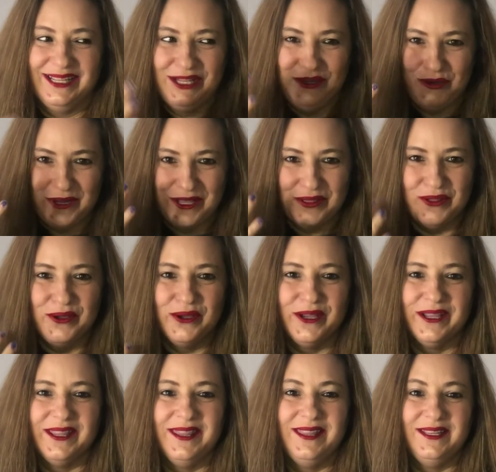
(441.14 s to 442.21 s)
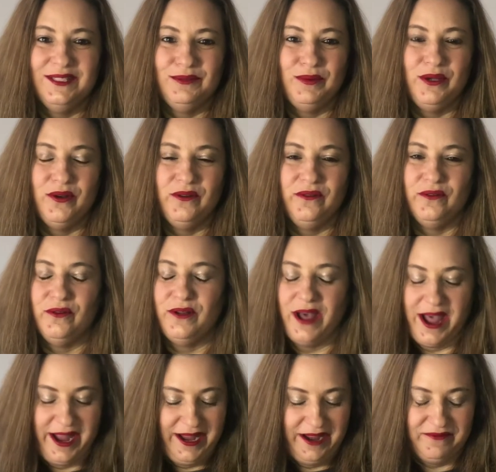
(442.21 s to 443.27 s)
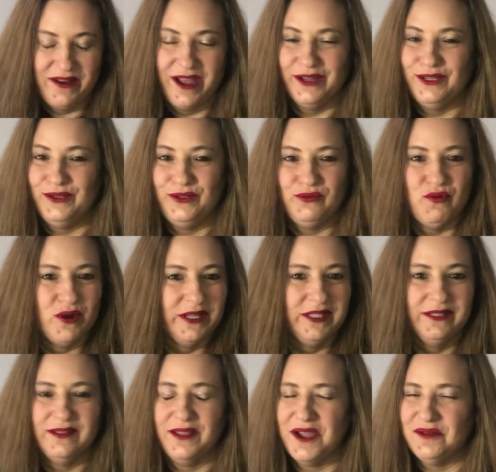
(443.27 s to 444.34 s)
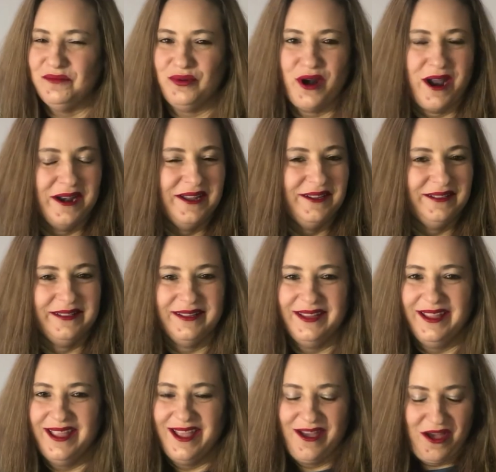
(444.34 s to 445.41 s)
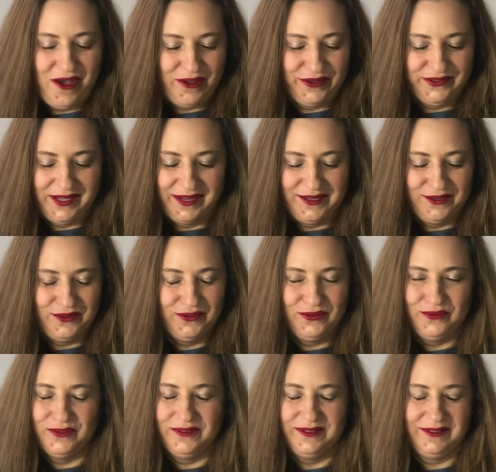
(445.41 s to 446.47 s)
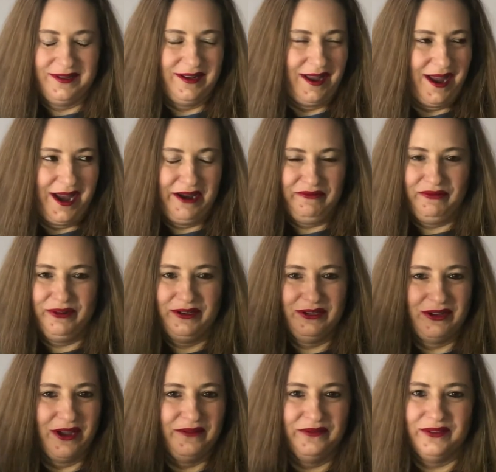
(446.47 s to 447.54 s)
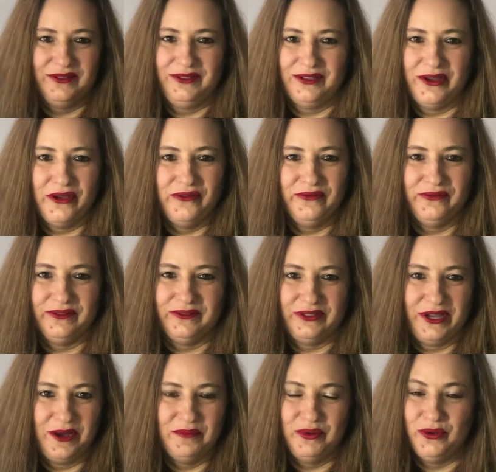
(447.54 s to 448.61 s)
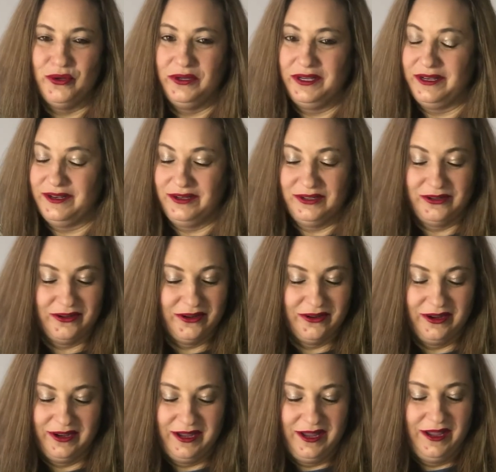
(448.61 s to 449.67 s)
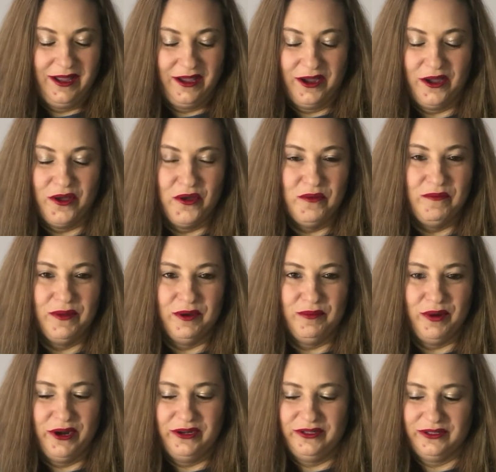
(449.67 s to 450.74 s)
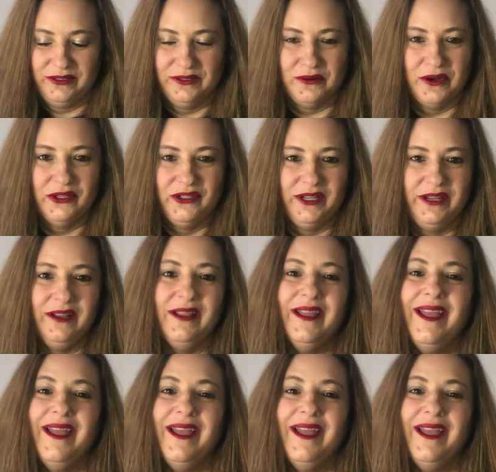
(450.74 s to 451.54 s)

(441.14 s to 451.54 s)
you can look this beautiful. I have not used one salon product. Alls I used was an average off-the-shelf shampoo and conditioner, a comb, a brush, a scrunchie,